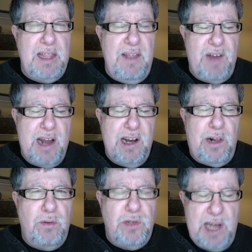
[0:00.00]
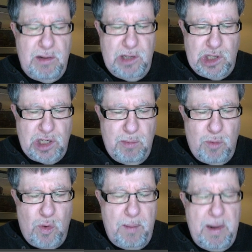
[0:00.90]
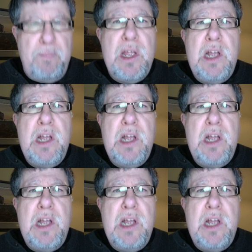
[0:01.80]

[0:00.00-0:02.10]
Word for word: They've kind of closed down the system quite a bit.